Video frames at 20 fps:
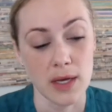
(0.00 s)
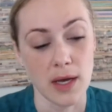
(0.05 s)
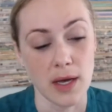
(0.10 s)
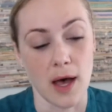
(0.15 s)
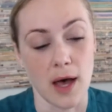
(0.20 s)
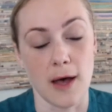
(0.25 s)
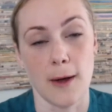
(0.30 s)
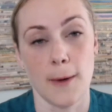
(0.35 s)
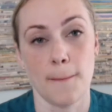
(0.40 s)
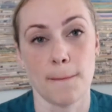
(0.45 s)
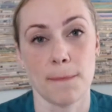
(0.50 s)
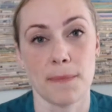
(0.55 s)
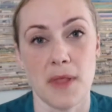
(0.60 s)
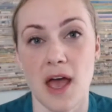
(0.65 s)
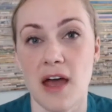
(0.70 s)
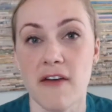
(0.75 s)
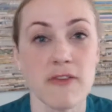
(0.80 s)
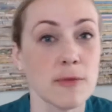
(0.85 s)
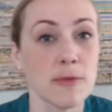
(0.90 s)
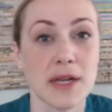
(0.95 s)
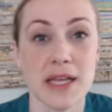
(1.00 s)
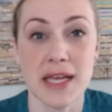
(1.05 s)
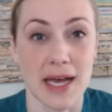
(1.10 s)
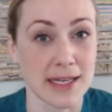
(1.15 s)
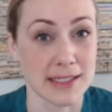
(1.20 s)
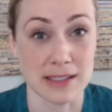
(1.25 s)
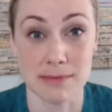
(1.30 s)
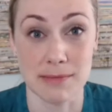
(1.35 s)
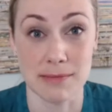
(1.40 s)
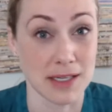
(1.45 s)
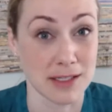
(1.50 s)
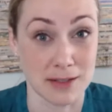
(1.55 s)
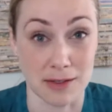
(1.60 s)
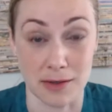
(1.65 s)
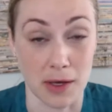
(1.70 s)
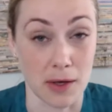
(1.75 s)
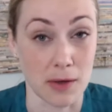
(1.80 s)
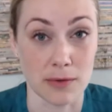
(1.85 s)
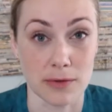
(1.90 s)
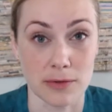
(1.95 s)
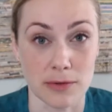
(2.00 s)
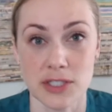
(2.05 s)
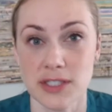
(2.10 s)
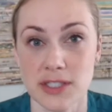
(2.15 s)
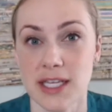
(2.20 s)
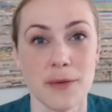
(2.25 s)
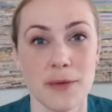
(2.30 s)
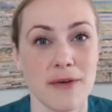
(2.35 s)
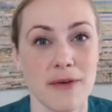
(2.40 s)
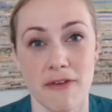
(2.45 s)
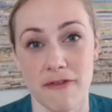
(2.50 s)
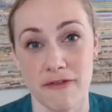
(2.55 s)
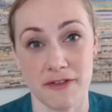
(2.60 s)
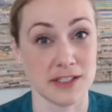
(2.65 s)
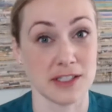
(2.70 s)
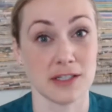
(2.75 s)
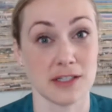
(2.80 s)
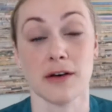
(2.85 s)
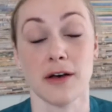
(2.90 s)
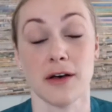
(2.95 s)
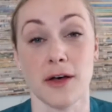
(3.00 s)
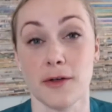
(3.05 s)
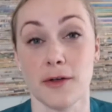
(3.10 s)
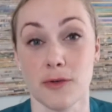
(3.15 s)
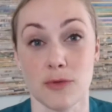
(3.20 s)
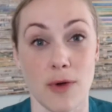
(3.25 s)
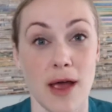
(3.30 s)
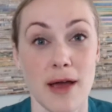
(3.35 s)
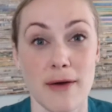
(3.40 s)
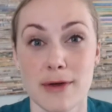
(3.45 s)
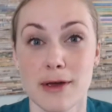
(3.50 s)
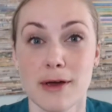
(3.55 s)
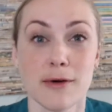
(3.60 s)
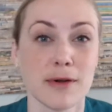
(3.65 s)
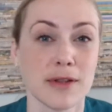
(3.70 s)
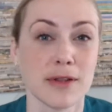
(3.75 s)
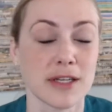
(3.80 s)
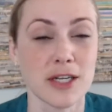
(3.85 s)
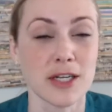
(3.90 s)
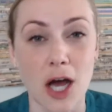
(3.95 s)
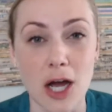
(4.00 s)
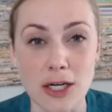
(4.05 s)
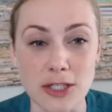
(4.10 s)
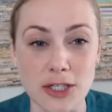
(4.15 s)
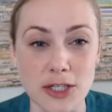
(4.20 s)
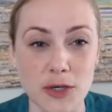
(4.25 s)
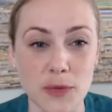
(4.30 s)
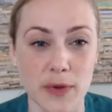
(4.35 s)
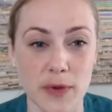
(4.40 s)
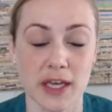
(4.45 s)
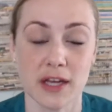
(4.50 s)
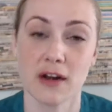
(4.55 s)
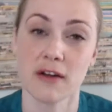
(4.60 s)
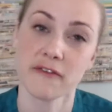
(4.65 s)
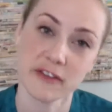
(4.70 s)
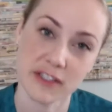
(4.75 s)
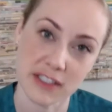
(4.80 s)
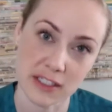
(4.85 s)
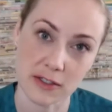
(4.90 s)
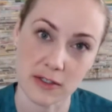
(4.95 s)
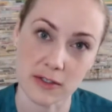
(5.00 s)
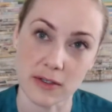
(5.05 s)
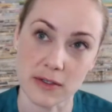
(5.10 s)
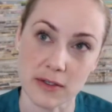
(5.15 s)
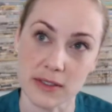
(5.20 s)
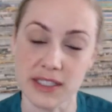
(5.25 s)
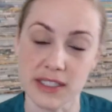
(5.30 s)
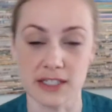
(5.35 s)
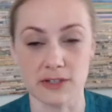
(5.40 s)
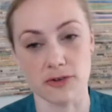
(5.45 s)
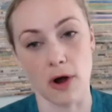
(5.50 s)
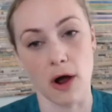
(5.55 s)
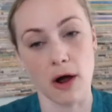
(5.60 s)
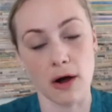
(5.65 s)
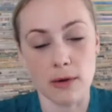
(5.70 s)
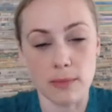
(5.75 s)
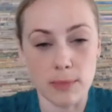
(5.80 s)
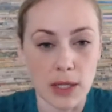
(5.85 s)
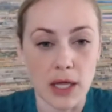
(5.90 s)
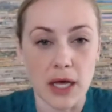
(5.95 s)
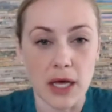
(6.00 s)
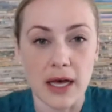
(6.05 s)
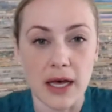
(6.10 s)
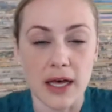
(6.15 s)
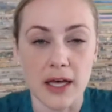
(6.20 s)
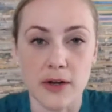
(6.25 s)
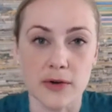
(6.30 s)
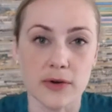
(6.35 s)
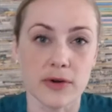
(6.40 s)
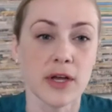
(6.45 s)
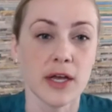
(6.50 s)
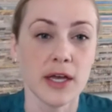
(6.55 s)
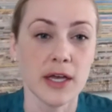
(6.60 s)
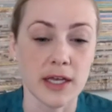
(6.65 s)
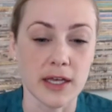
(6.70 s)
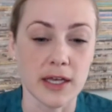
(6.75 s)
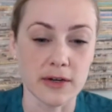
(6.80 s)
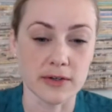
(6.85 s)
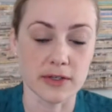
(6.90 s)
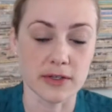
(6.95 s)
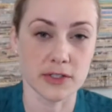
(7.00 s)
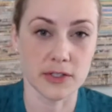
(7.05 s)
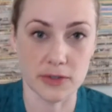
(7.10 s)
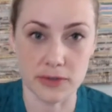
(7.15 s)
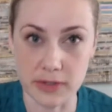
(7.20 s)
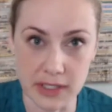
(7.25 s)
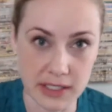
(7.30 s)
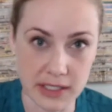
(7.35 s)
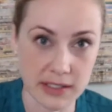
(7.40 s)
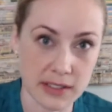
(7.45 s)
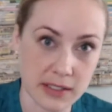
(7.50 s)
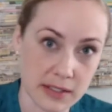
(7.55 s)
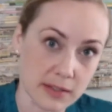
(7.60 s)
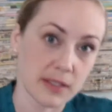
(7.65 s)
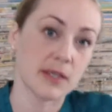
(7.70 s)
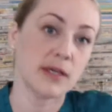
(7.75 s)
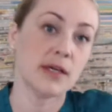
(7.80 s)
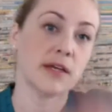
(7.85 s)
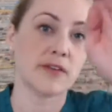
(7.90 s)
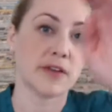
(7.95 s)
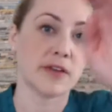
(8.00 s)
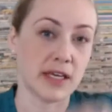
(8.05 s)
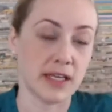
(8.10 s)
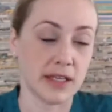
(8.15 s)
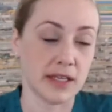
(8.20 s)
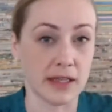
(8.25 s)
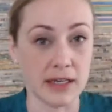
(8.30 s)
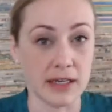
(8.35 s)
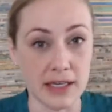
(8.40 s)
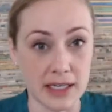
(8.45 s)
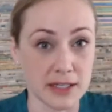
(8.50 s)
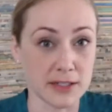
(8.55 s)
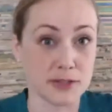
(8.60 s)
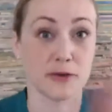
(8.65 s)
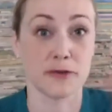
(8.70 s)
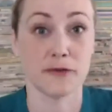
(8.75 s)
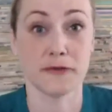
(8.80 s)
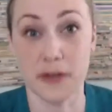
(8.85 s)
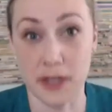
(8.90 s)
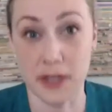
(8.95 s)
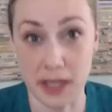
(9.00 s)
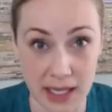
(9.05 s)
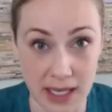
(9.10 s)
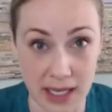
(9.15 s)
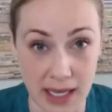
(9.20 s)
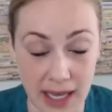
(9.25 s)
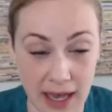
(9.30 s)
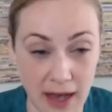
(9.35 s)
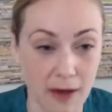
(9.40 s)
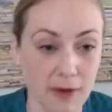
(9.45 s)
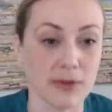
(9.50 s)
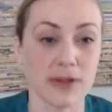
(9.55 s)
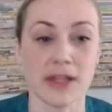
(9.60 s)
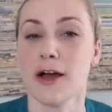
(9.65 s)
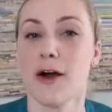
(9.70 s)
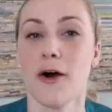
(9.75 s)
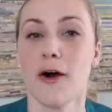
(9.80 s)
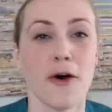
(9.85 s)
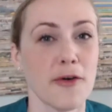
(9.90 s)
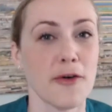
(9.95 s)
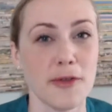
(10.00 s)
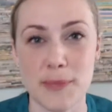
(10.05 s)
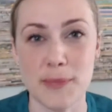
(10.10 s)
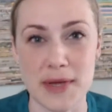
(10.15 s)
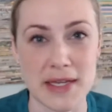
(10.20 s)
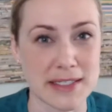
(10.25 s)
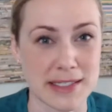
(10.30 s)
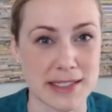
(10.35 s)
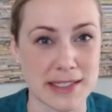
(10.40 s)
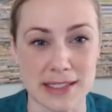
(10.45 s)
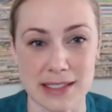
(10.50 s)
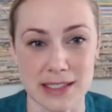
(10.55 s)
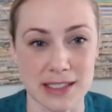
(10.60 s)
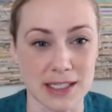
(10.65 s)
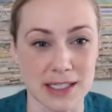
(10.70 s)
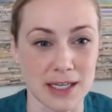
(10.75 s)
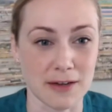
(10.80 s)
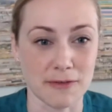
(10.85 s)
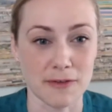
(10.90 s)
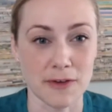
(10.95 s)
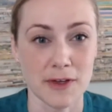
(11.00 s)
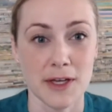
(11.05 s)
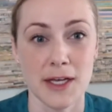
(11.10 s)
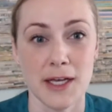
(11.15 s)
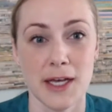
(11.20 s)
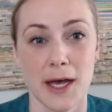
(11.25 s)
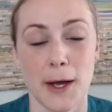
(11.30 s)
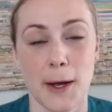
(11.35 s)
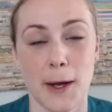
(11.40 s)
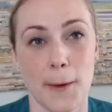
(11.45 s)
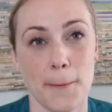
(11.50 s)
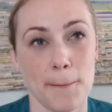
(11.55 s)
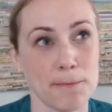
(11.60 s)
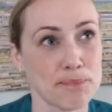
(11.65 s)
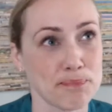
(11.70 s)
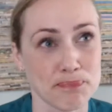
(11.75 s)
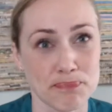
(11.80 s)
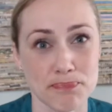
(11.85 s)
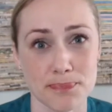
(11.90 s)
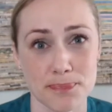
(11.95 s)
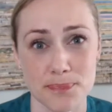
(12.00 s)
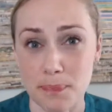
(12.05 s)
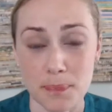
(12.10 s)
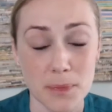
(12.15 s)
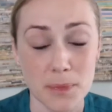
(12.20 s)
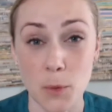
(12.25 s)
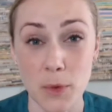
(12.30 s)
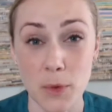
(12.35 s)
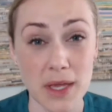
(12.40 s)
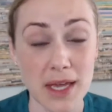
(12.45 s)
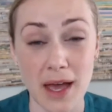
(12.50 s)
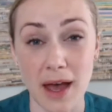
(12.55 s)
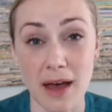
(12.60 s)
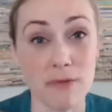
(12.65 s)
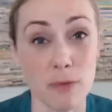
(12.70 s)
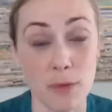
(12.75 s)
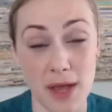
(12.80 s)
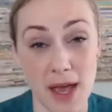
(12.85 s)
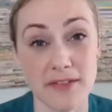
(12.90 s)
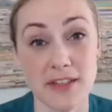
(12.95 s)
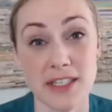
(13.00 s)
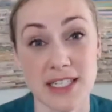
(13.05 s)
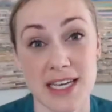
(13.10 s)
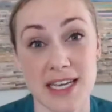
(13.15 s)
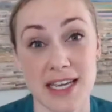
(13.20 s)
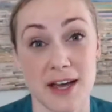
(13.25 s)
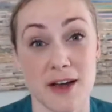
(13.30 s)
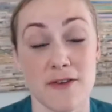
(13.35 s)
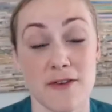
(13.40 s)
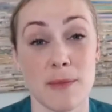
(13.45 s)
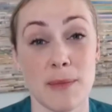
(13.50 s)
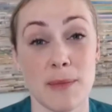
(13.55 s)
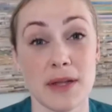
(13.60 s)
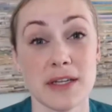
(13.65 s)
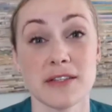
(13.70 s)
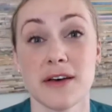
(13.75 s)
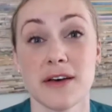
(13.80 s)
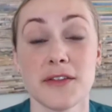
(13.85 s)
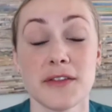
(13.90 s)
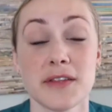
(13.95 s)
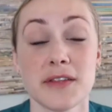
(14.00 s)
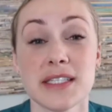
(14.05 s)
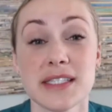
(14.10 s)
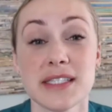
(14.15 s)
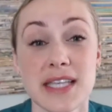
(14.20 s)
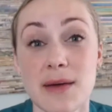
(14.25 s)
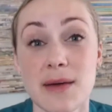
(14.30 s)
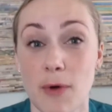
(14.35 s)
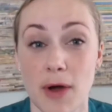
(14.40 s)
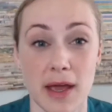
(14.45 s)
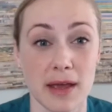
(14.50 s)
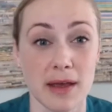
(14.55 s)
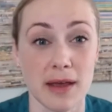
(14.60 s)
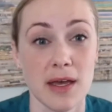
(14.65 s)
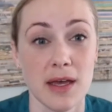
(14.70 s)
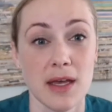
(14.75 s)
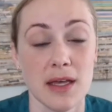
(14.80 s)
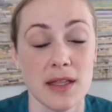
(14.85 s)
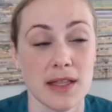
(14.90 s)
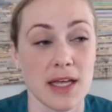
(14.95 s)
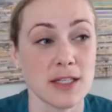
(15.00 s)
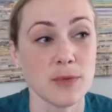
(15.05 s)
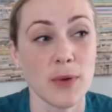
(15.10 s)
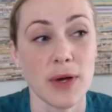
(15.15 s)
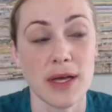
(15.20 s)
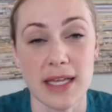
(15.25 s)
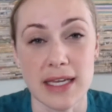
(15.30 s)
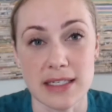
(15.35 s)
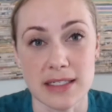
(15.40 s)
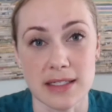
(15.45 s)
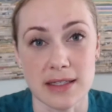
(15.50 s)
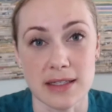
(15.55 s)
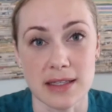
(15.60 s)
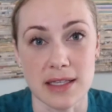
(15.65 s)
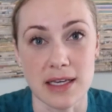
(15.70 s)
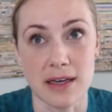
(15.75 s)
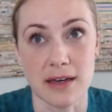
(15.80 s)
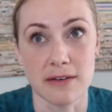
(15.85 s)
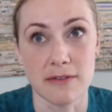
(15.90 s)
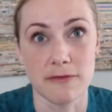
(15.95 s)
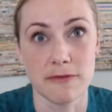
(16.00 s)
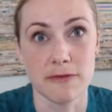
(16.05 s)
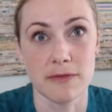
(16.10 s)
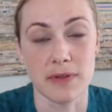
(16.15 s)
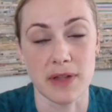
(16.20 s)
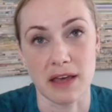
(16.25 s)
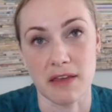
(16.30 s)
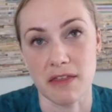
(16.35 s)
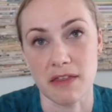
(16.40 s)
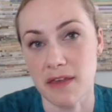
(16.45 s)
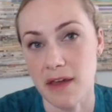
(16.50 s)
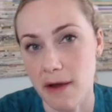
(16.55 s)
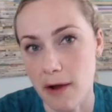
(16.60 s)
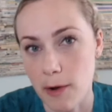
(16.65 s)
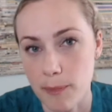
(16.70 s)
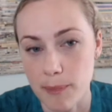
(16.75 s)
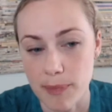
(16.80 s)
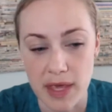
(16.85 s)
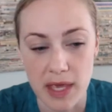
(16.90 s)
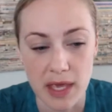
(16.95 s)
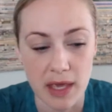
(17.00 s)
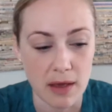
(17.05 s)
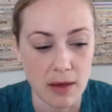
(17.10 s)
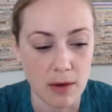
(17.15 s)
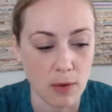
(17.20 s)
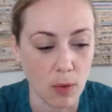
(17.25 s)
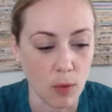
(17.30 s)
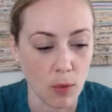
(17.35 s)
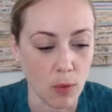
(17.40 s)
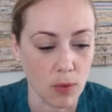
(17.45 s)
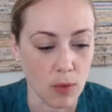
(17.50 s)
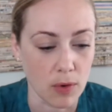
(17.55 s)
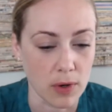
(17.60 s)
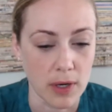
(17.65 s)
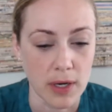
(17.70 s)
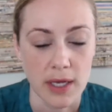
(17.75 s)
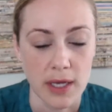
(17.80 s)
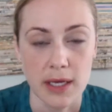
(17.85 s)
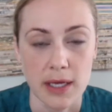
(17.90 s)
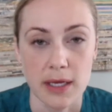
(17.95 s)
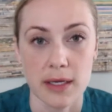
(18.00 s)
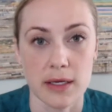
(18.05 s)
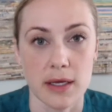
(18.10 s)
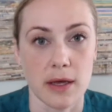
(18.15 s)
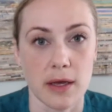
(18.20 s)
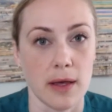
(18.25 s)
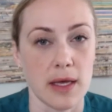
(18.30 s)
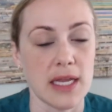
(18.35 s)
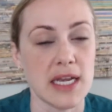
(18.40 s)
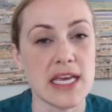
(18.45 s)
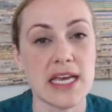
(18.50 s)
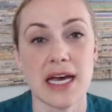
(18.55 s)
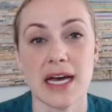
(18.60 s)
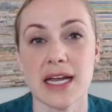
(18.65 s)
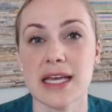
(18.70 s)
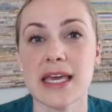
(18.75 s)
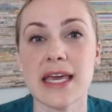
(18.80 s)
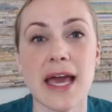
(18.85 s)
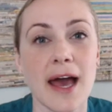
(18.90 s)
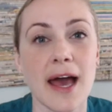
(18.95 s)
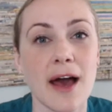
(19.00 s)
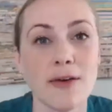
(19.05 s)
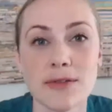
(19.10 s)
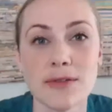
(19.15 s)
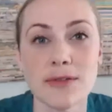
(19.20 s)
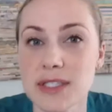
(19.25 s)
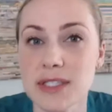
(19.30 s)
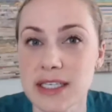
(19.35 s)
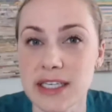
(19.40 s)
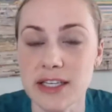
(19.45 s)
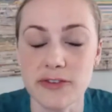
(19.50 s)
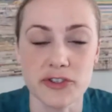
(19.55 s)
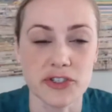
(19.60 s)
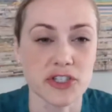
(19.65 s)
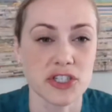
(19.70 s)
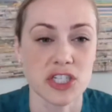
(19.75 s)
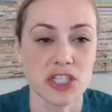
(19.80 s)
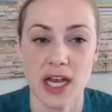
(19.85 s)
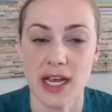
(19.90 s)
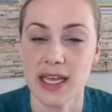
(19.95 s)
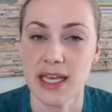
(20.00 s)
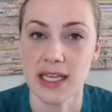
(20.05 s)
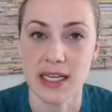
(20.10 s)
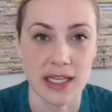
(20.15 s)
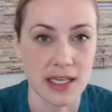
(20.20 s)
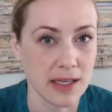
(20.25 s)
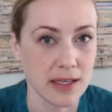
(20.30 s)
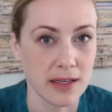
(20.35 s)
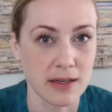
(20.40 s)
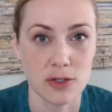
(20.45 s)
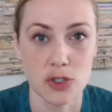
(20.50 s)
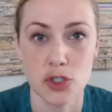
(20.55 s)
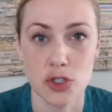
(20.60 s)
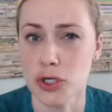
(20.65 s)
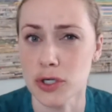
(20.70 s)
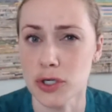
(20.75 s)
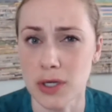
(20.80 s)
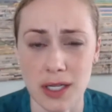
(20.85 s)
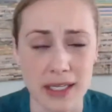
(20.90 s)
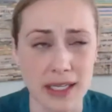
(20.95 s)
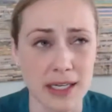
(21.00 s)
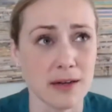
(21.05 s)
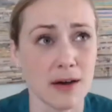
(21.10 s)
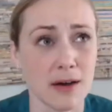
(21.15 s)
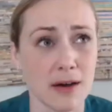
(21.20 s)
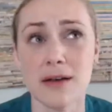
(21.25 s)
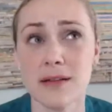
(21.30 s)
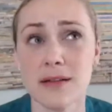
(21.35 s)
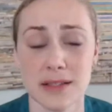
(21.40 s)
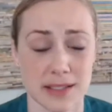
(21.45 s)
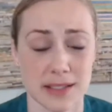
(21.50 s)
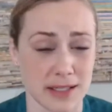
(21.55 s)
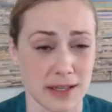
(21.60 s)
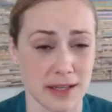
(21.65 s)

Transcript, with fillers: Um, everybody has a mental health, just like we have a physical health, right? We go to the doctor, we get our physicals, they draw our blood, or you know, does your knee? If you hit in the knee, does your foot kick out? Like all the basic stuff. Um, we have we have to take care of our mental health in the same way that's why i like to think of like therapy or uh, any kind of counseling or just checking in, journaling, all the stuff